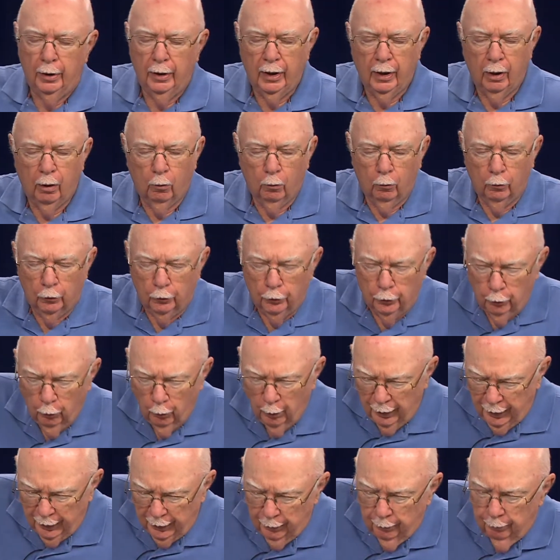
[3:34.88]
Now,
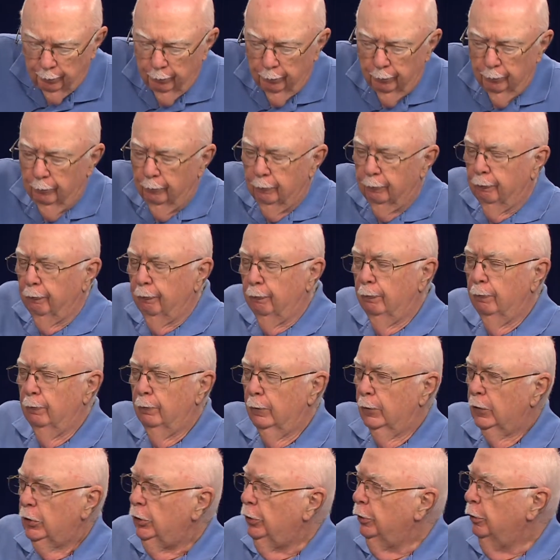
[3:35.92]
Dwayne,
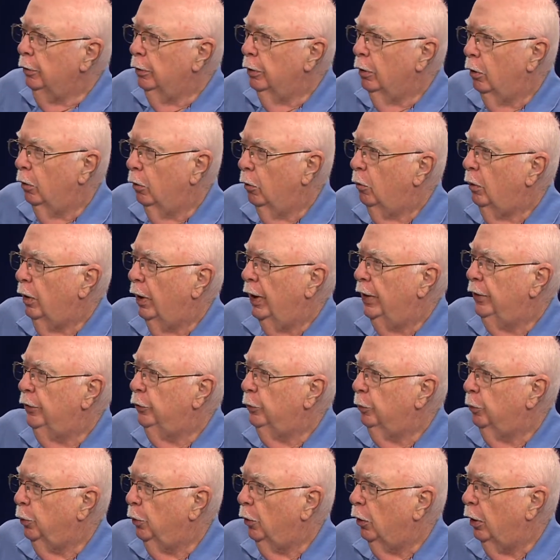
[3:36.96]
you know I
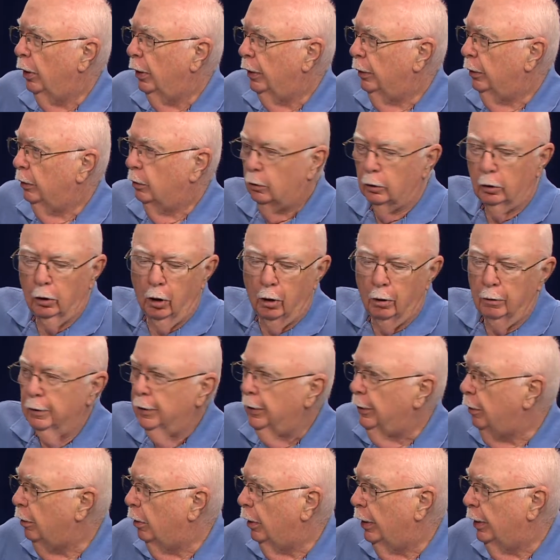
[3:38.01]
support law
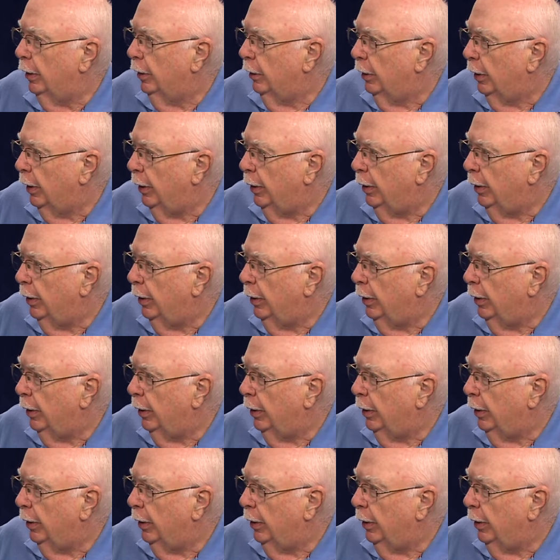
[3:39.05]
and order